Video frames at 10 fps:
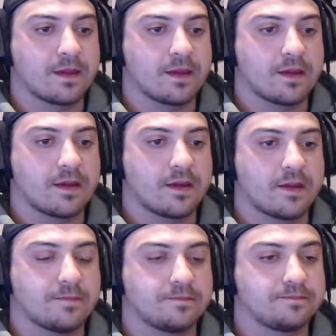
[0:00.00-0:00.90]

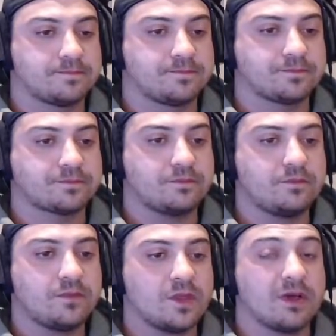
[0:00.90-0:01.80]
I'm
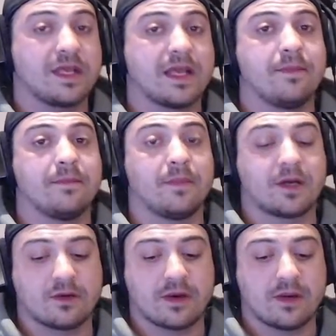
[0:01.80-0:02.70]
going to keep
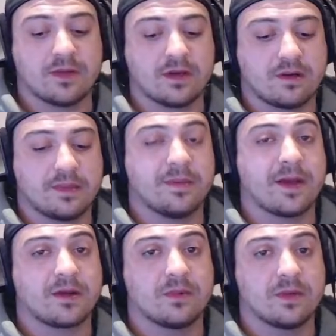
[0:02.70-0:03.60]
mucking around with it. I'll be
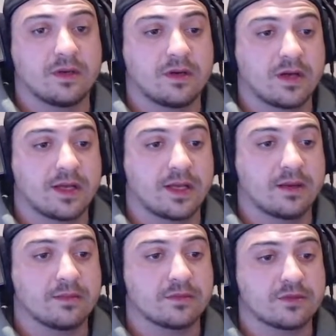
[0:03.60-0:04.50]
back when
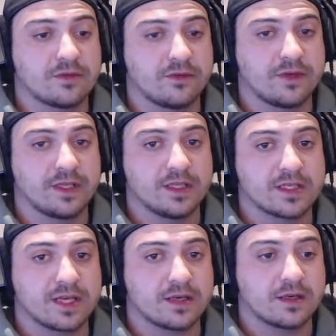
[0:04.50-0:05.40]
I sort of figure this
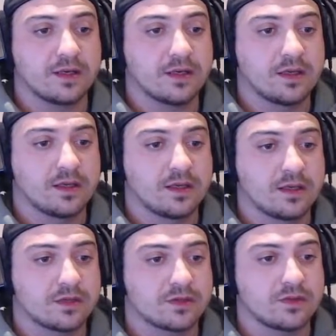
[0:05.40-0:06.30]
out.
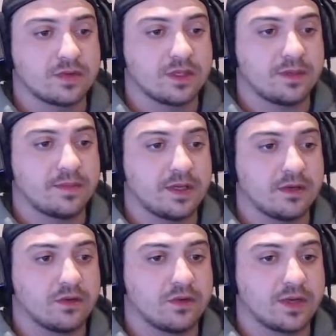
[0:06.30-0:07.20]
It's really being
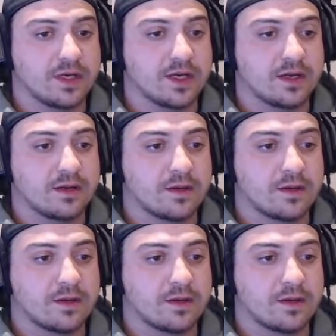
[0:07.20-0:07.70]
annoying now.